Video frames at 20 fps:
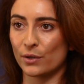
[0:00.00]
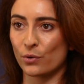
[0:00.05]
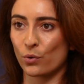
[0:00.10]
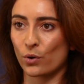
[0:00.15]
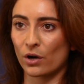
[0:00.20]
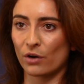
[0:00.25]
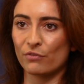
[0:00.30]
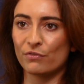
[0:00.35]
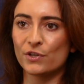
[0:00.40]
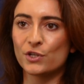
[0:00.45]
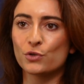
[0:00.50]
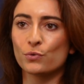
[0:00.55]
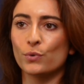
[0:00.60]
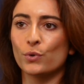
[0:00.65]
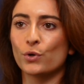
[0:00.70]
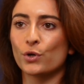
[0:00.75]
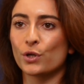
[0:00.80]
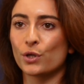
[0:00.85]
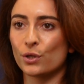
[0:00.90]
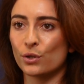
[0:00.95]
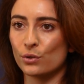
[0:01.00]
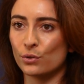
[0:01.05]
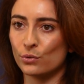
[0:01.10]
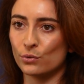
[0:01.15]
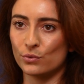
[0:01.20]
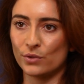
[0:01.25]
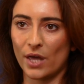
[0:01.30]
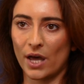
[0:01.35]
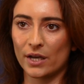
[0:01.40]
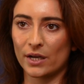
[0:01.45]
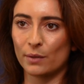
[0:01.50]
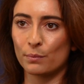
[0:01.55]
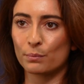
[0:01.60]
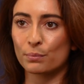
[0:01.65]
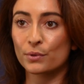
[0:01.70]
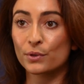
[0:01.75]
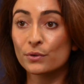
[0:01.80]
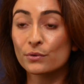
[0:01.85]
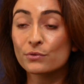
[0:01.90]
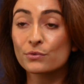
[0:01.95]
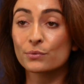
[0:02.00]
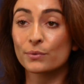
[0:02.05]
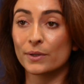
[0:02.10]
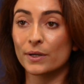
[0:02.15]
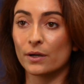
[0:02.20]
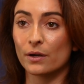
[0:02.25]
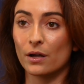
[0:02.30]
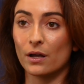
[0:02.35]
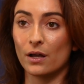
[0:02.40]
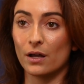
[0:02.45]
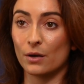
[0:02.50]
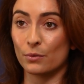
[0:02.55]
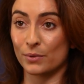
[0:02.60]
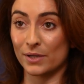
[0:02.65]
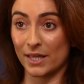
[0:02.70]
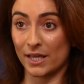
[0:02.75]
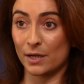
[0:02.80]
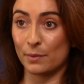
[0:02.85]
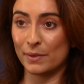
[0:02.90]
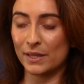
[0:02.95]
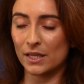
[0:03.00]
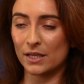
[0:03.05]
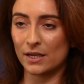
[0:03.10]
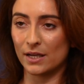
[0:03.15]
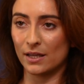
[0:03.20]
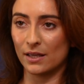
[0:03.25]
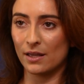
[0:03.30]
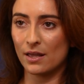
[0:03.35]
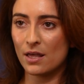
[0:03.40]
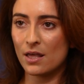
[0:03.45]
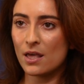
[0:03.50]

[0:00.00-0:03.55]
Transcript: or a visual cue that improves relatability,